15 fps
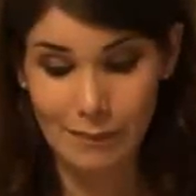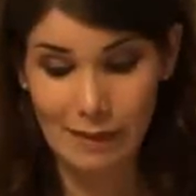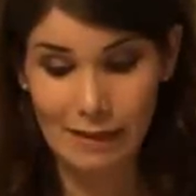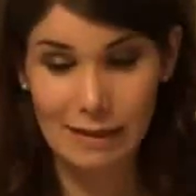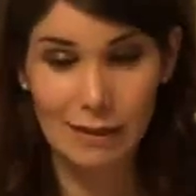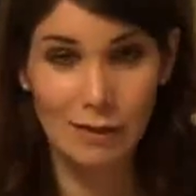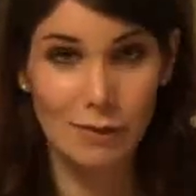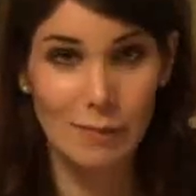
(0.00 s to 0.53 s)

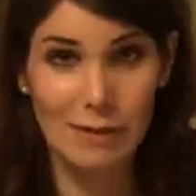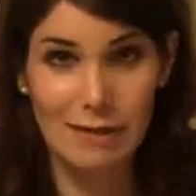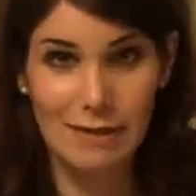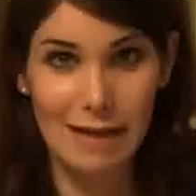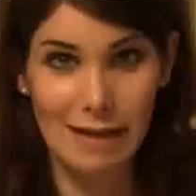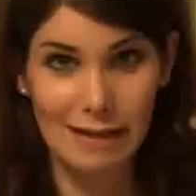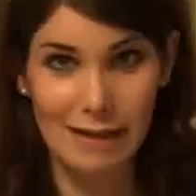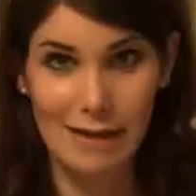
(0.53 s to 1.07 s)
this is a
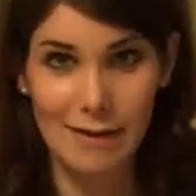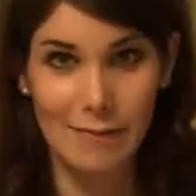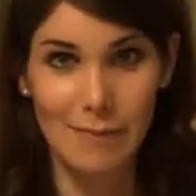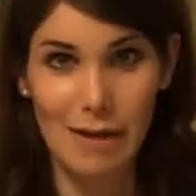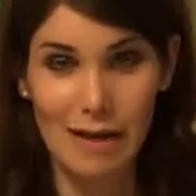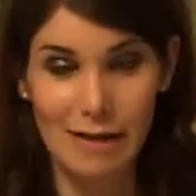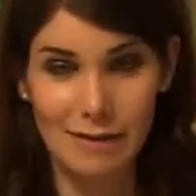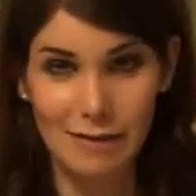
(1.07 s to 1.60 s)
mistake that I've
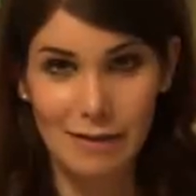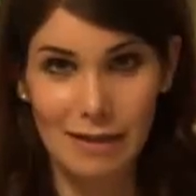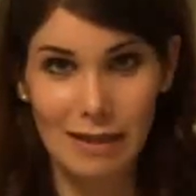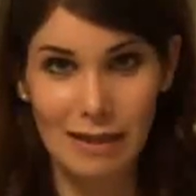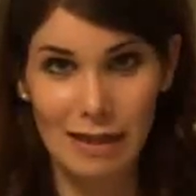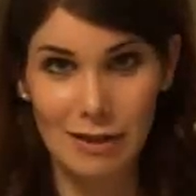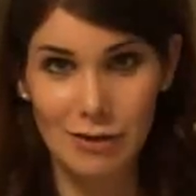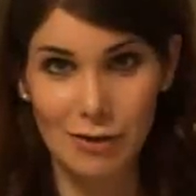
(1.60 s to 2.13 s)
made as a
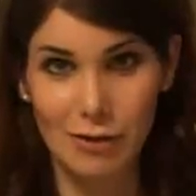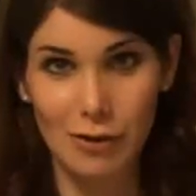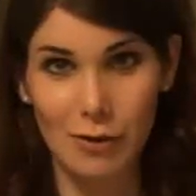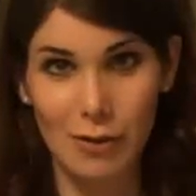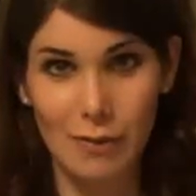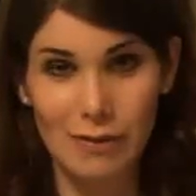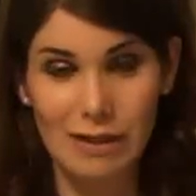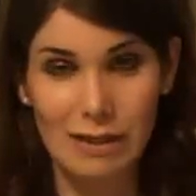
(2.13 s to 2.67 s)
teenager.
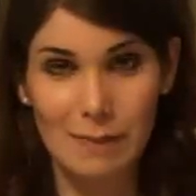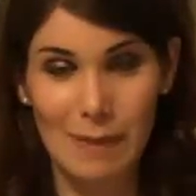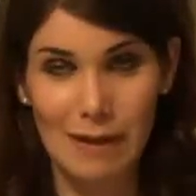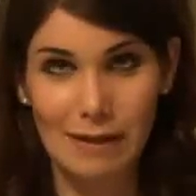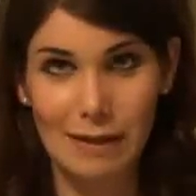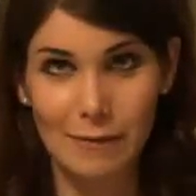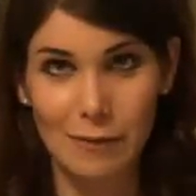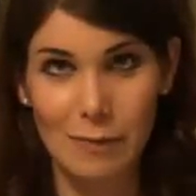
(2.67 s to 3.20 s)
I was
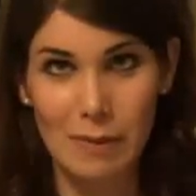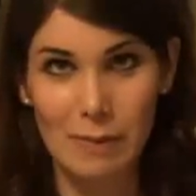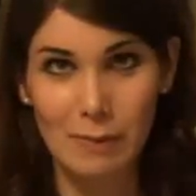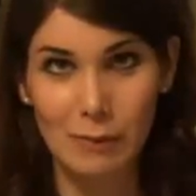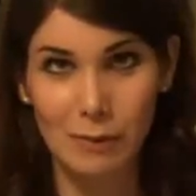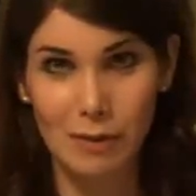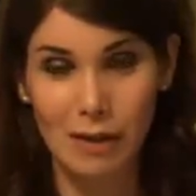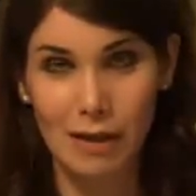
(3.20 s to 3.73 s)
expecting for
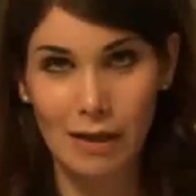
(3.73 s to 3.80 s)
people